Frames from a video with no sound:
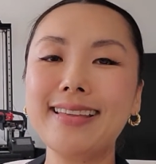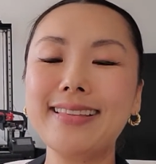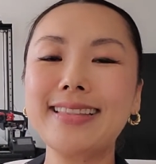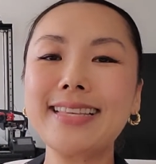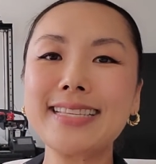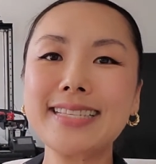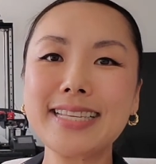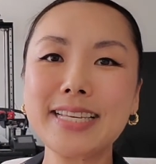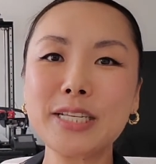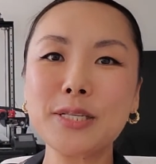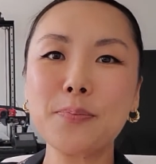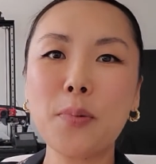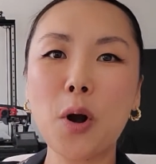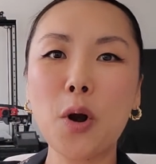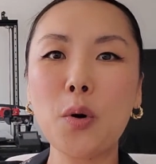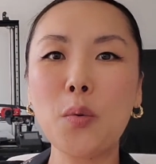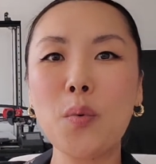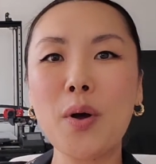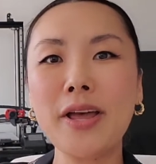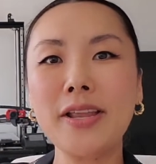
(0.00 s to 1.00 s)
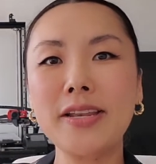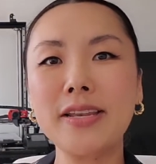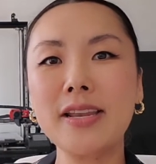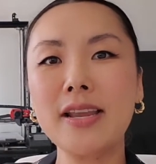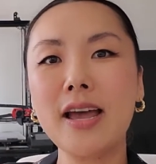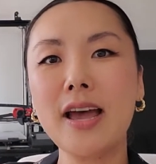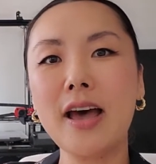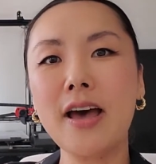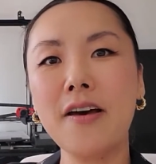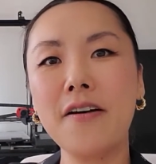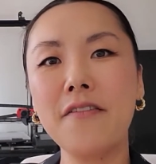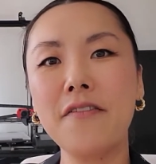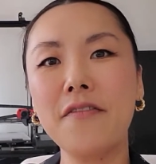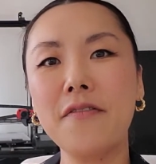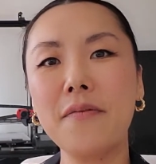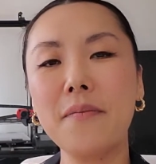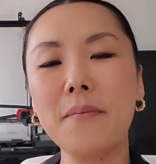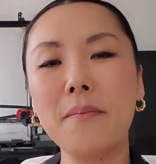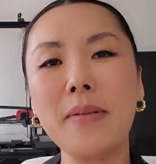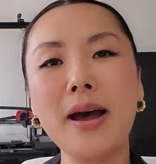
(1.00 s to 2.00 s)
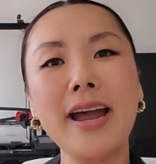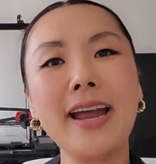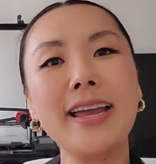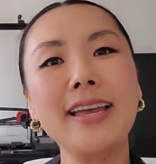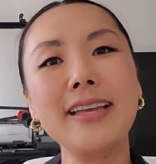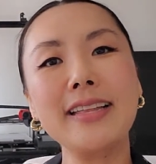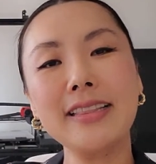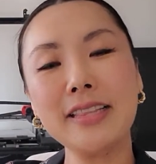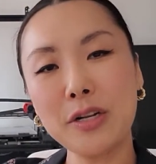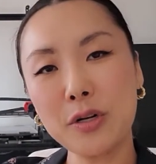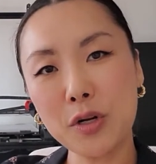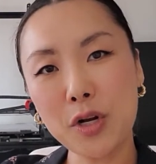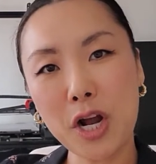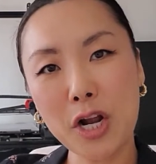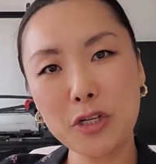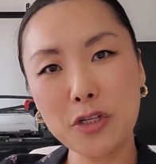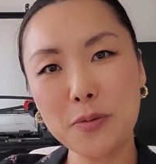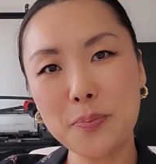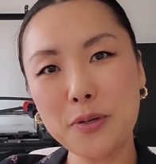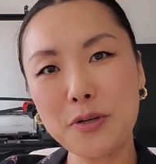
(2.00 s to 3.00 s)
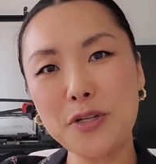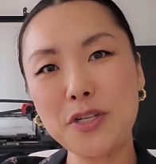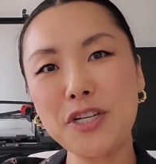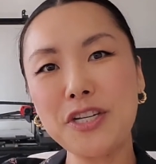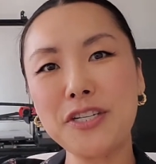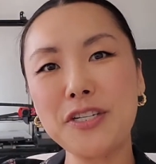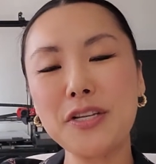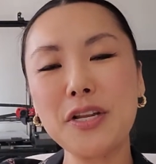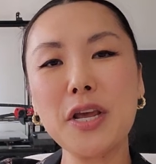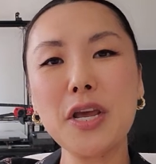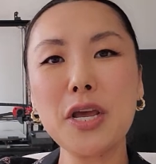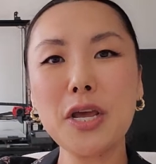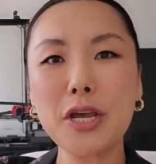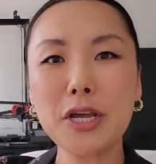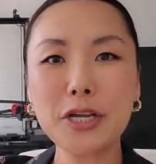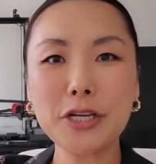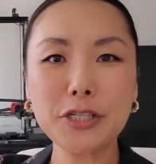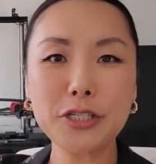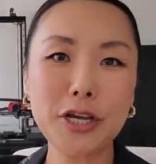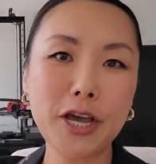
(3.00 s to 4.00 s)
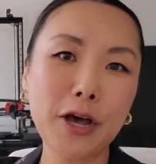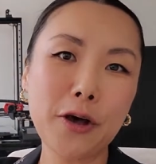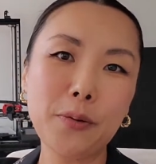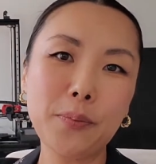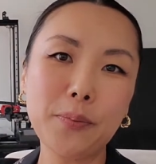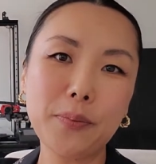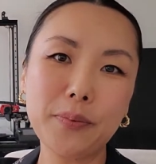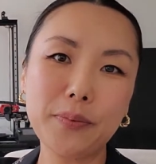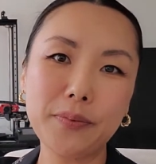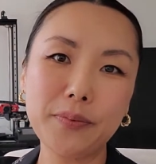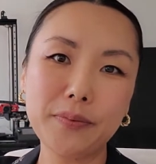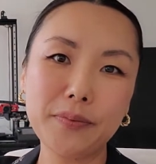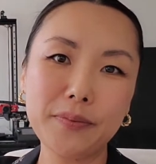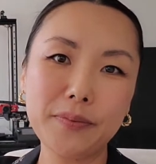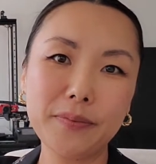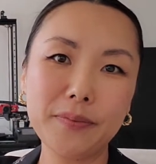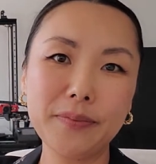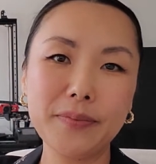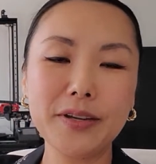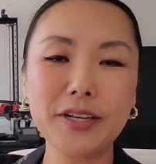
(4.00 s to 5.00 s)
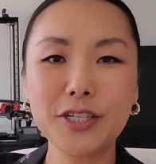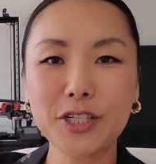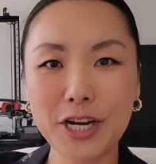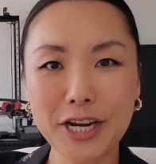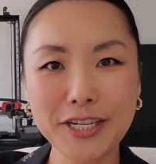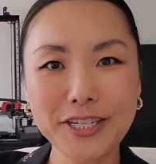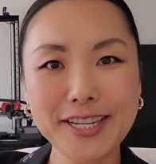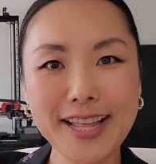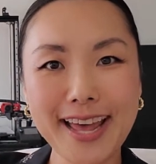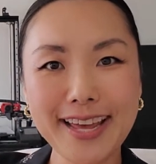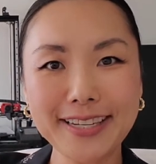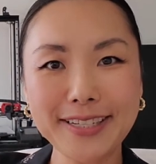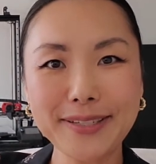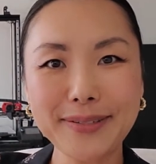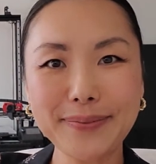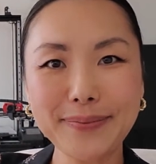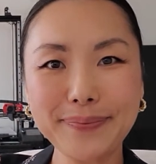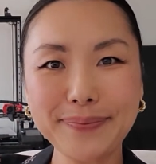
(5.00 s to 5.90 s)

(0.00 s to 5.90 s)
this is part one of my little contribution to help change that.